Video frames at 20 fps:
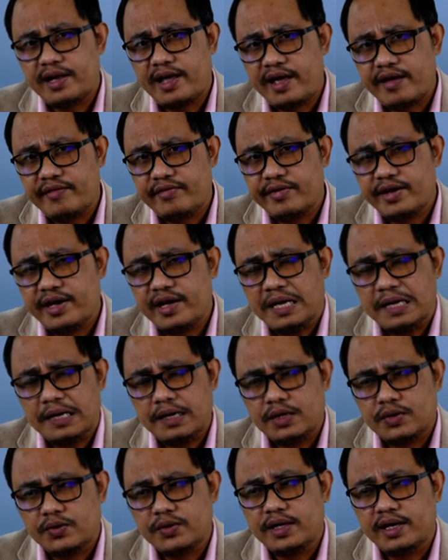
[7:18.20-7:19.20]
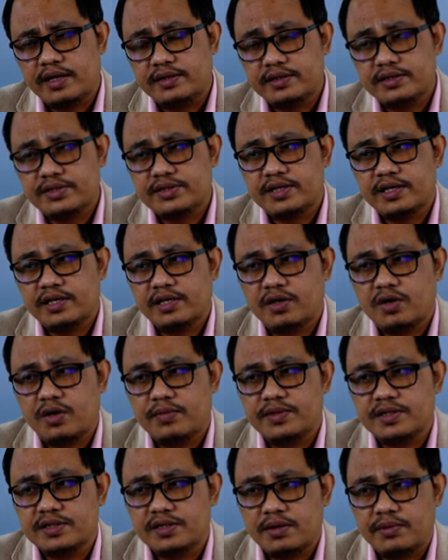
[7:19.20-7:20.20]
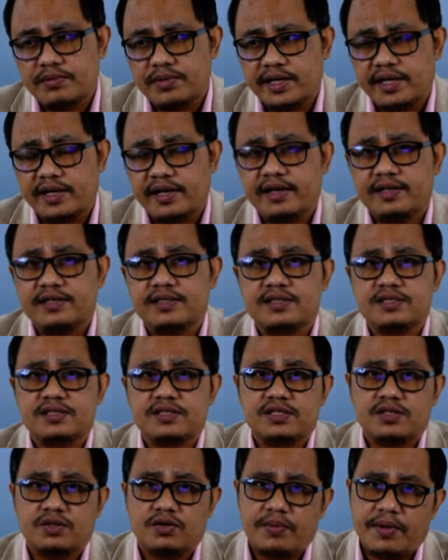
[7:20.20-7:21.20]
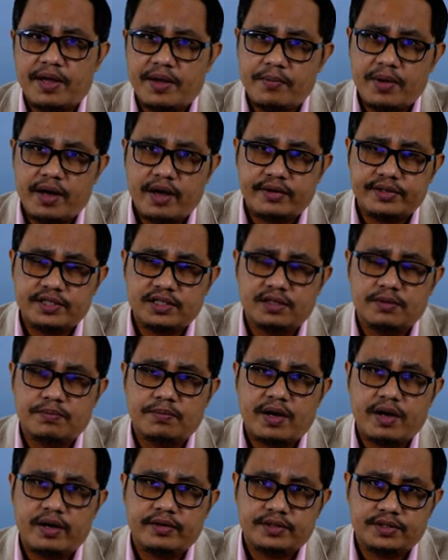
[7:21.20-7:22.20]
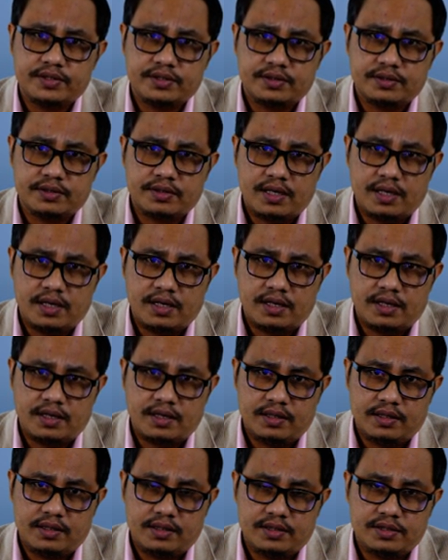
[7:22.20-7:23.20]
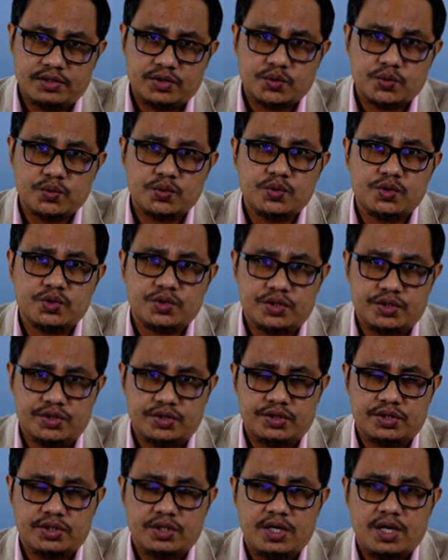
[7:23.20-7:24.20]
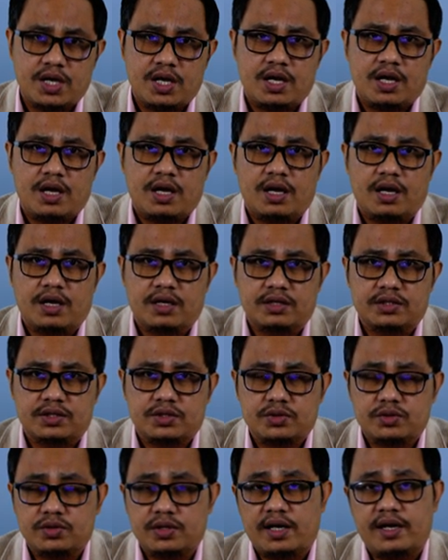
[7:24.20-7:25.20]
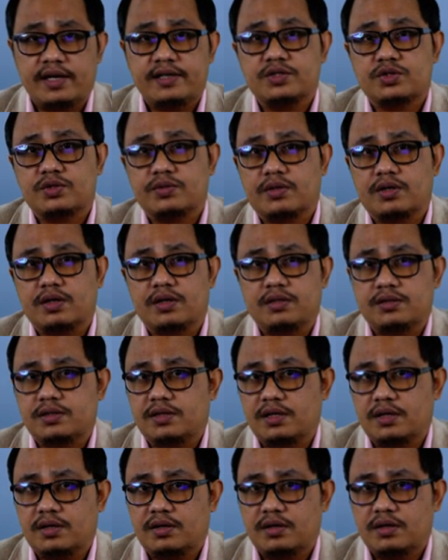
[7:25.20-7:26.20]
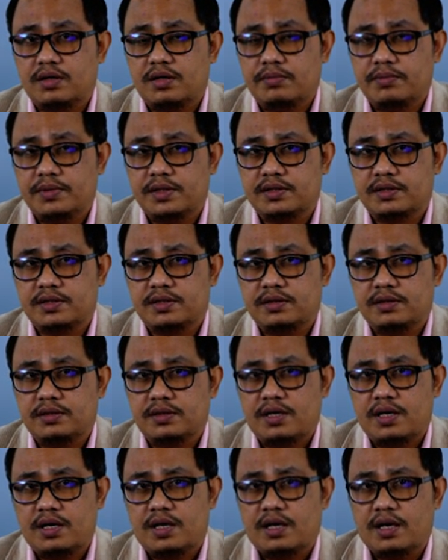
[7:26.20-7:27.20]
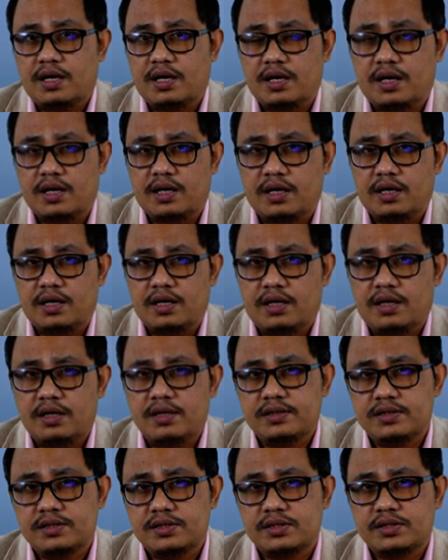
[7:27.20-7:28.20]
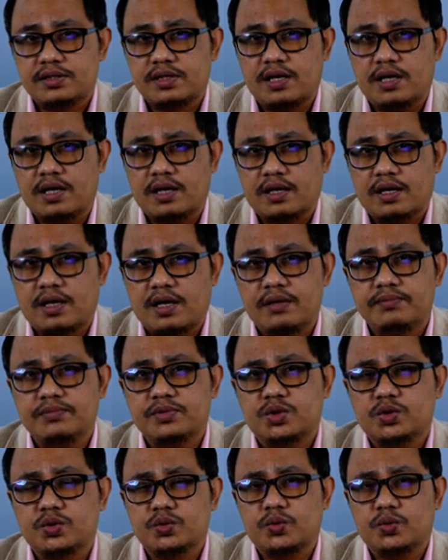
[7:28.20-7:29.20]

have a quick understanding of some of the characteristics of abiotic and biotic resources through the lines of ecological economics, let us come to